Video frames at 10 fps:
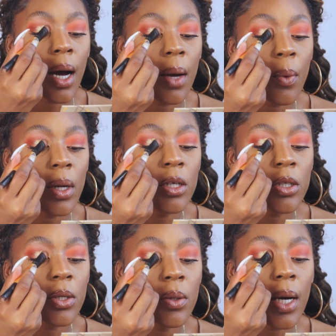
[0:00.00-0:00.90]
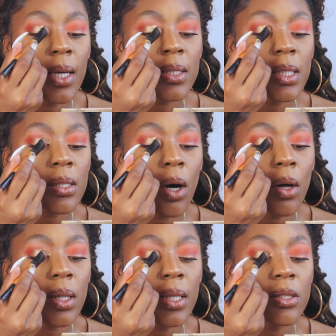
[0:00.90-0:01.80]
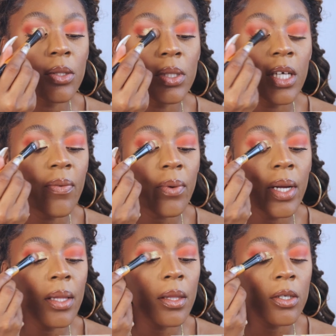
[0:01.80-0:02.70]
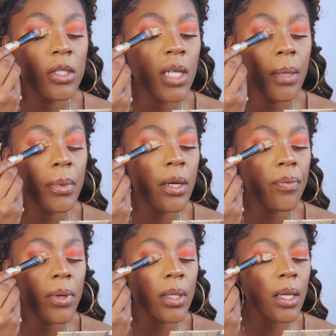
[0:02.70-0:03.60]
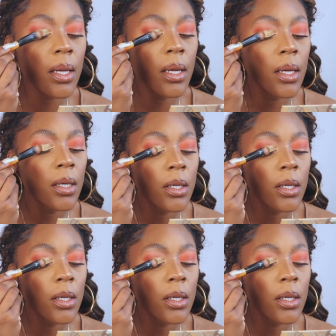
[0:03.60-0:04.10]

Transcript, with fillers: I wanna show you guys, cause all lids are different and they're shaped differently.